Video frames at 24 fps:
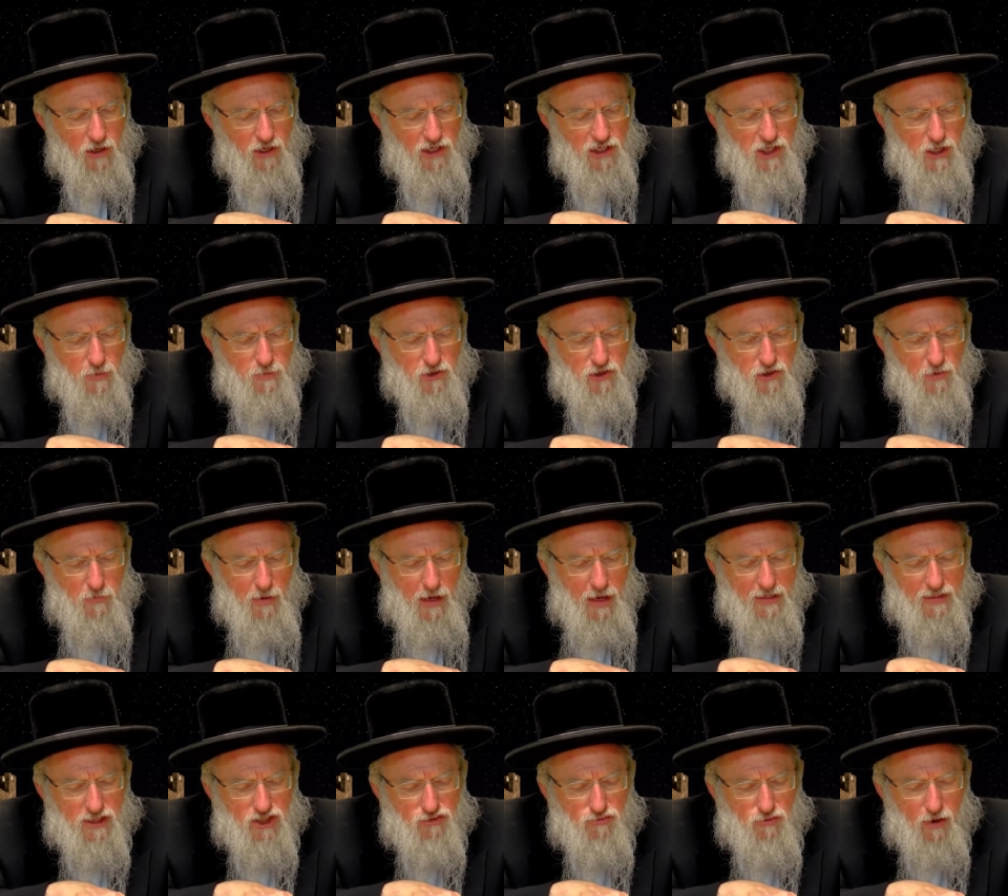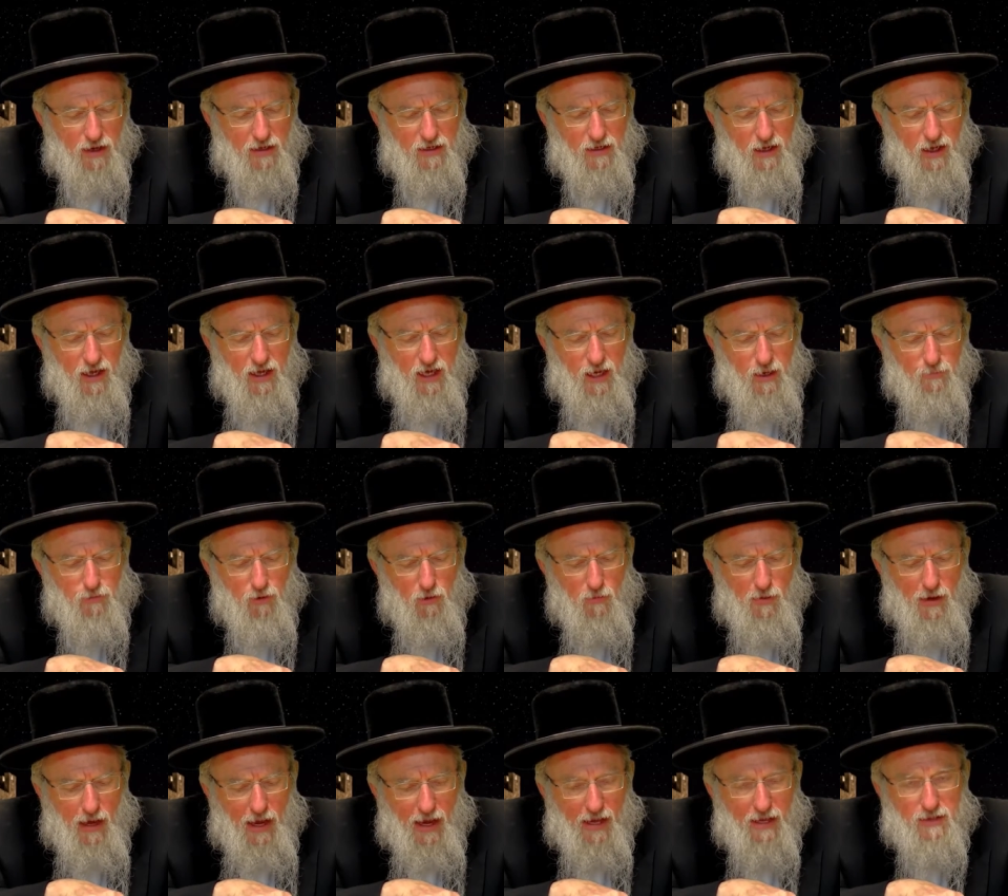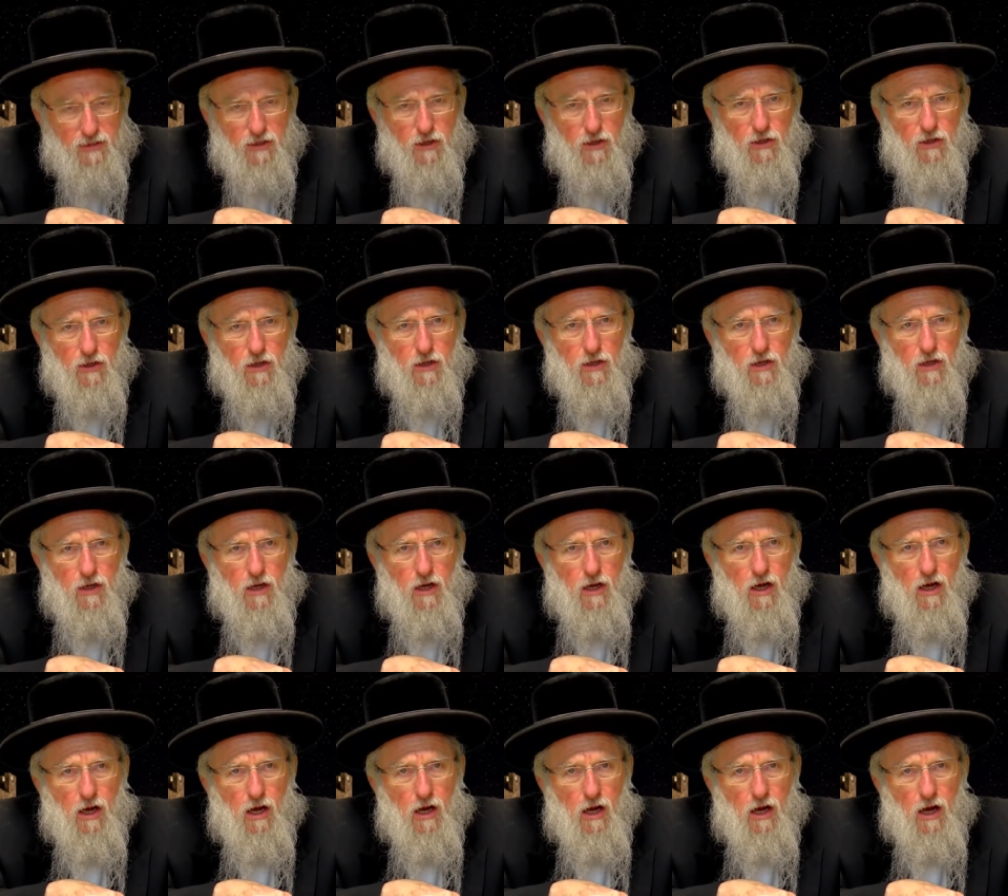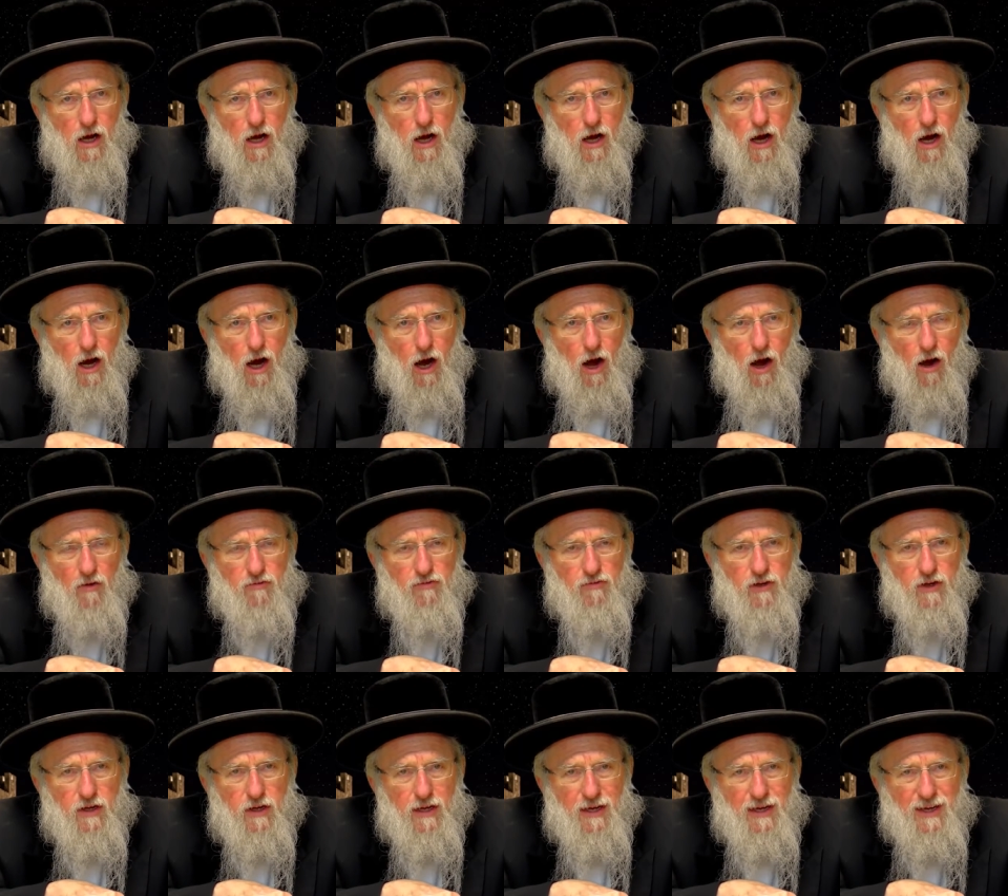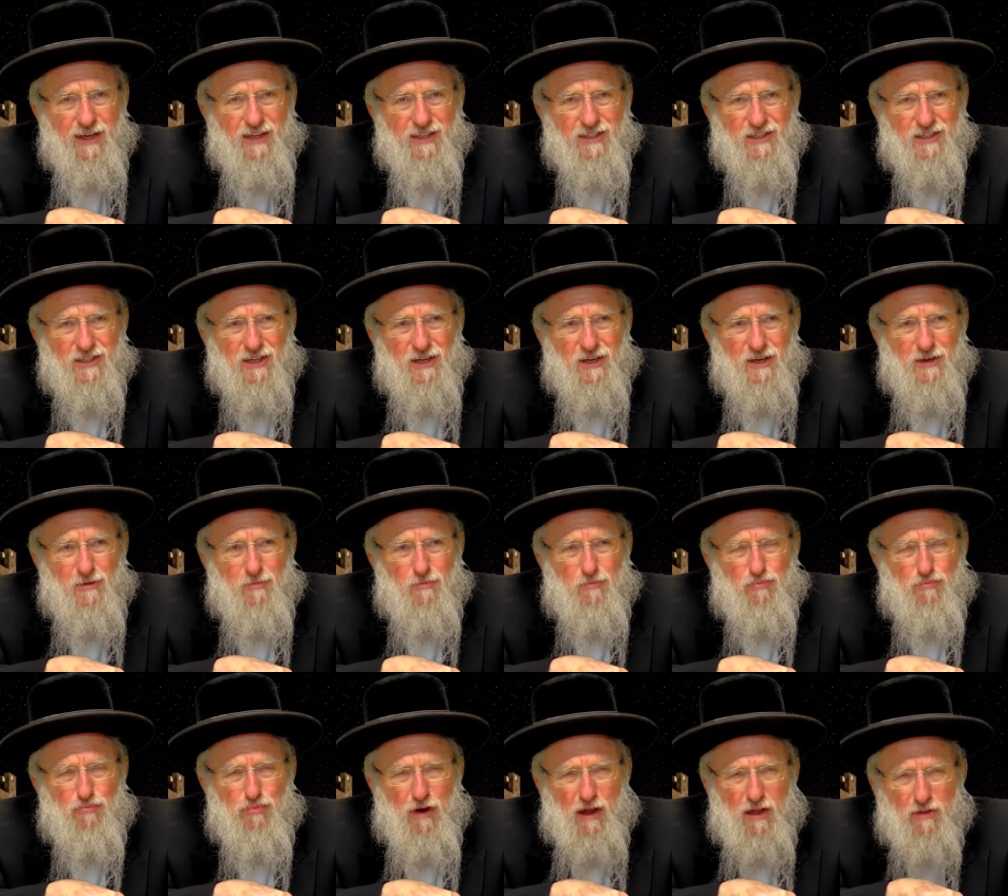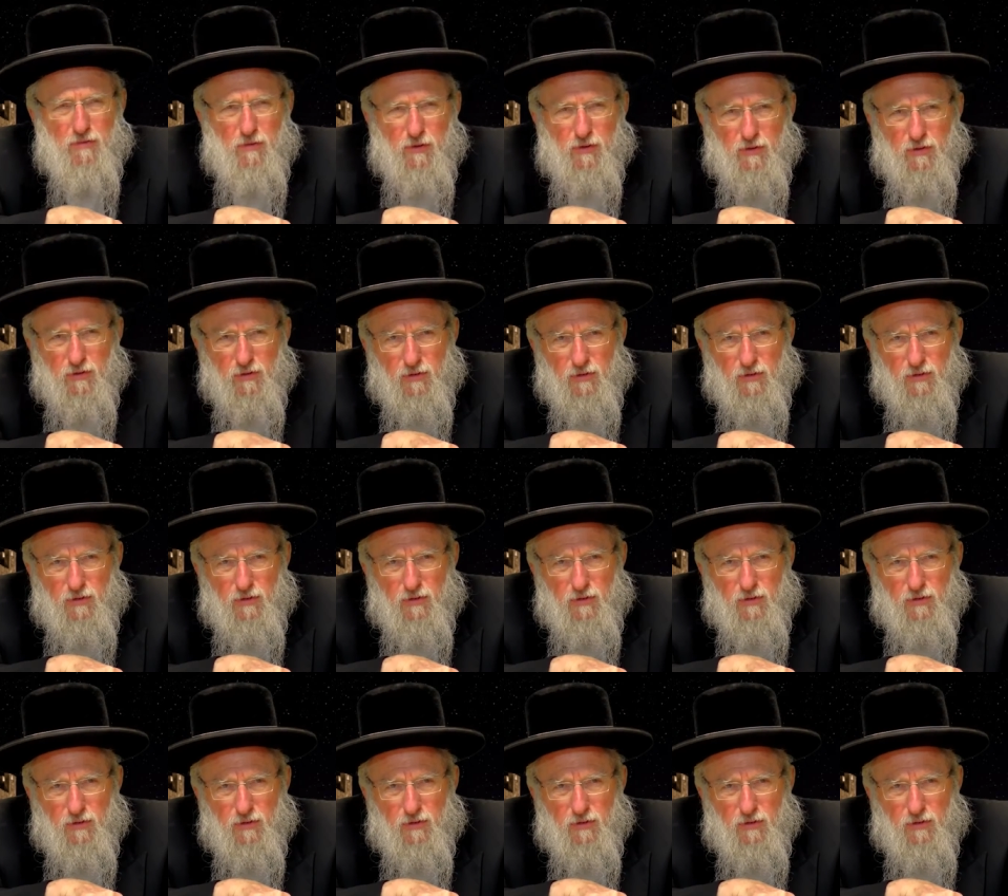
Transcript: an Egyptian man striking a Hebrew man of his brethren.